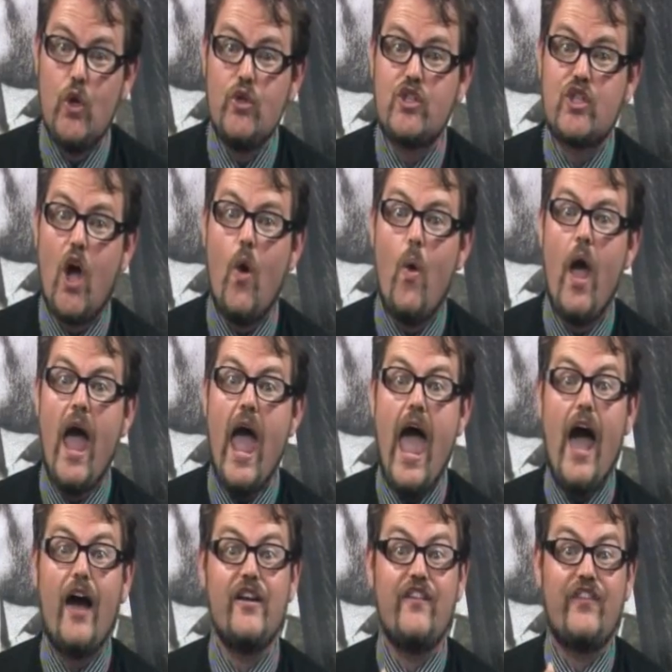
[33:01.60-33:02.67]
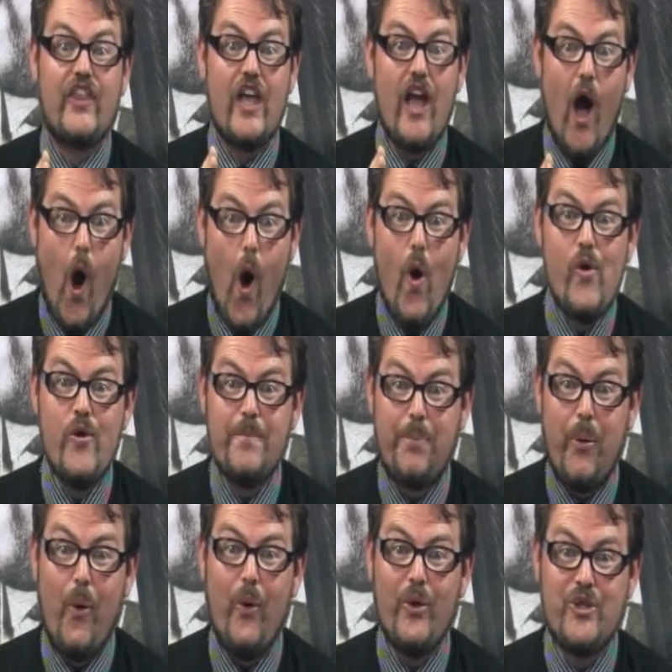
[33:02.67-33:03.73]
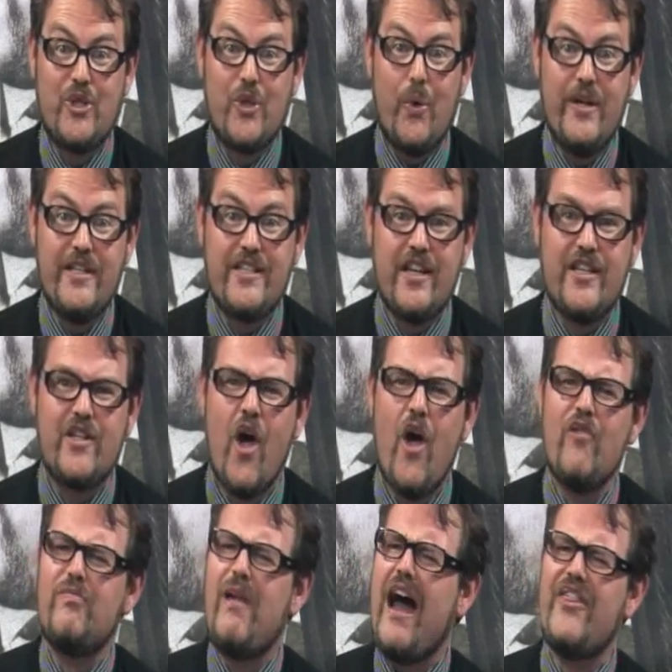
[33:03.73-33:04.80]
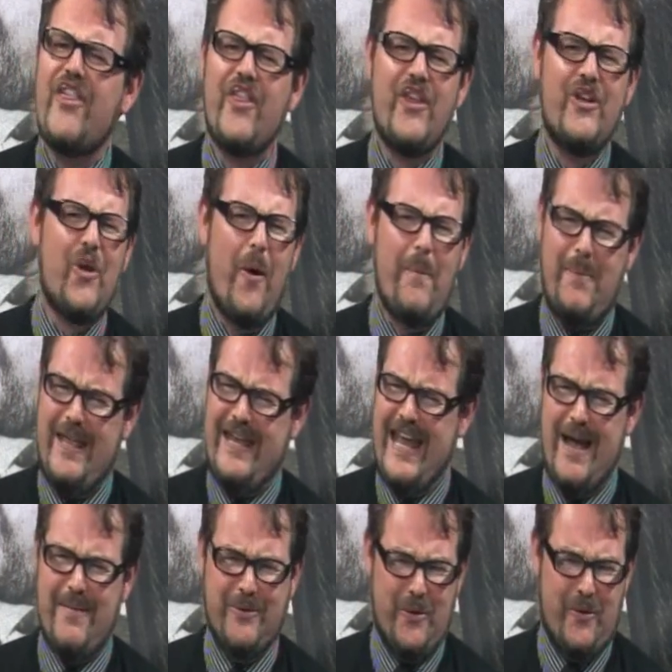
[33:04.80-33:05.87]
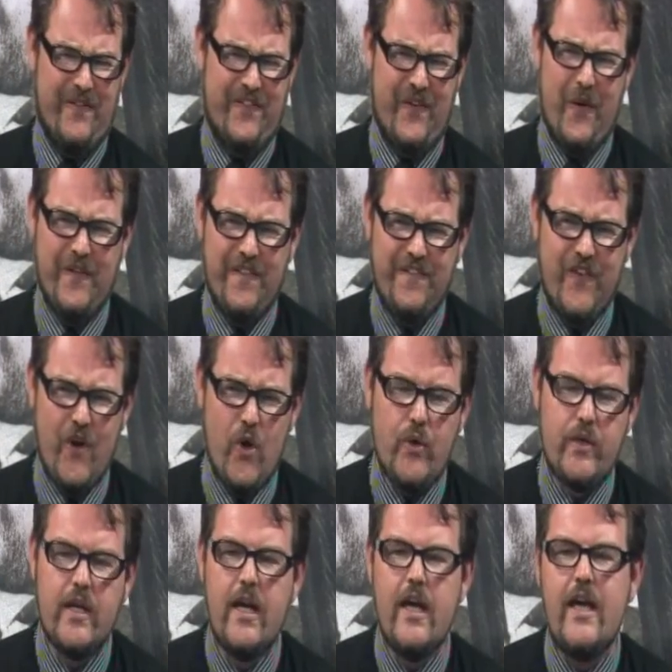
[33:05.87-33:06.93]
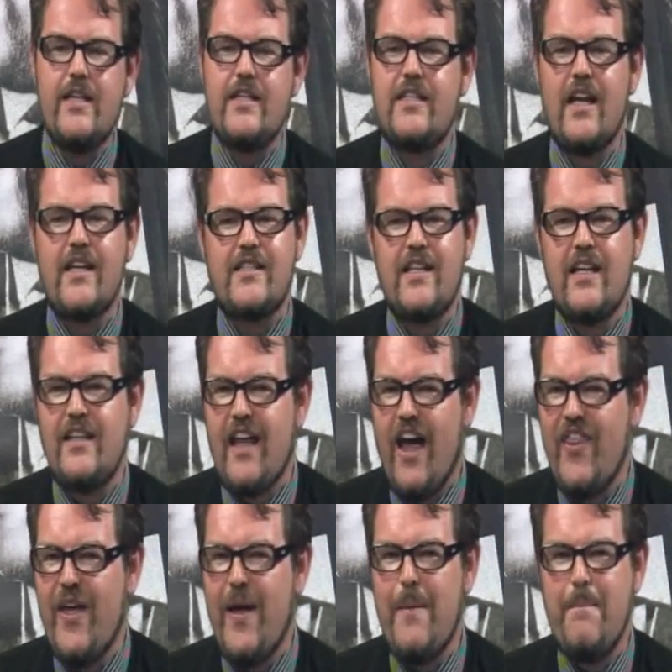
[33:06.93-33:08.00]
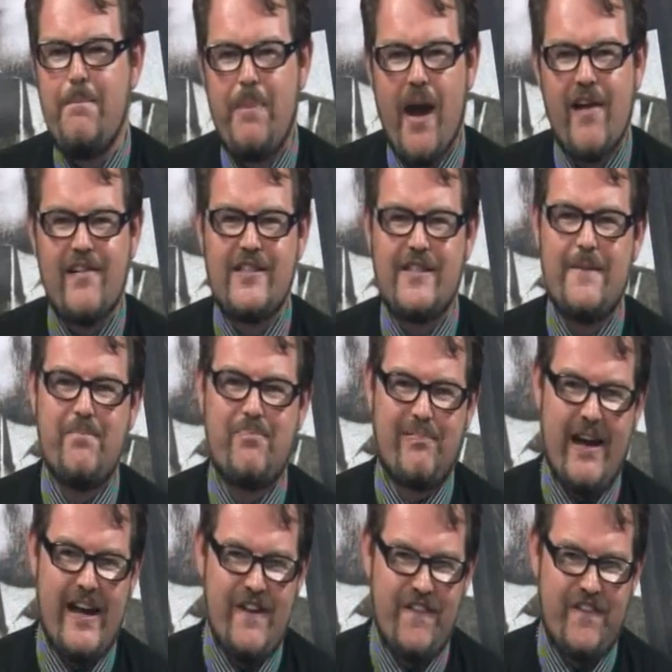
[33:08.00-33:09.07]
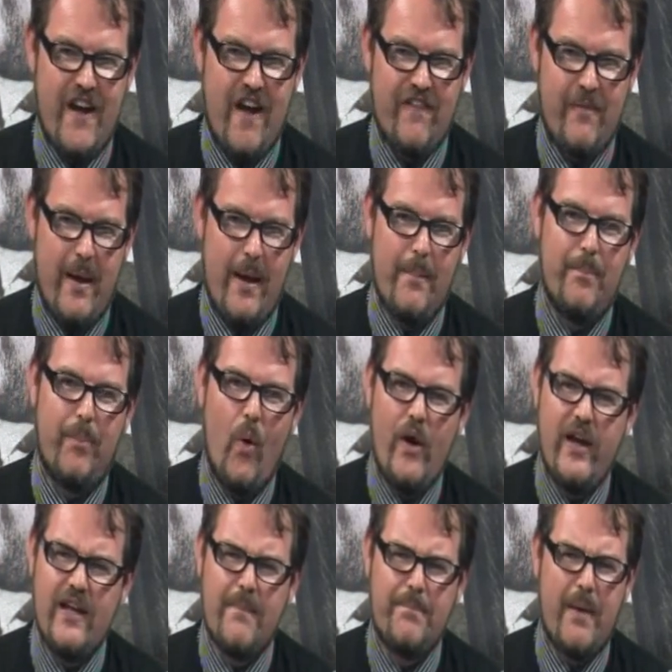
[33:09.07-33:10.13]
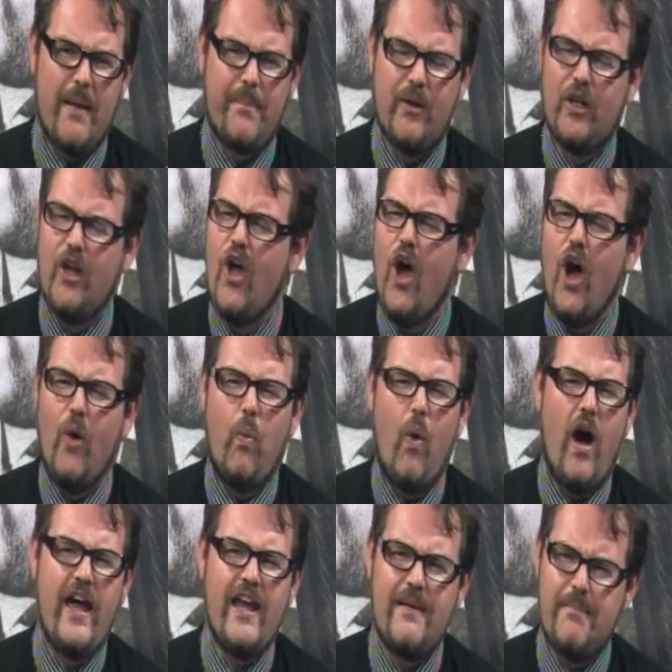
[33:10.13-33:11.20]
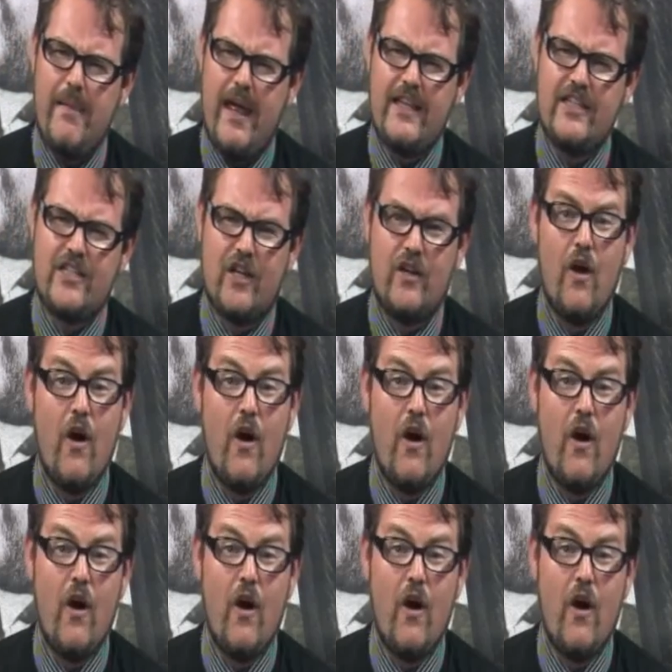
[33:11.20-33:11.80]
so out of their own poor choices rather than not being able to afford food is just another embarrassing brain fart from our boy in a bubble, Hawaiian mansion,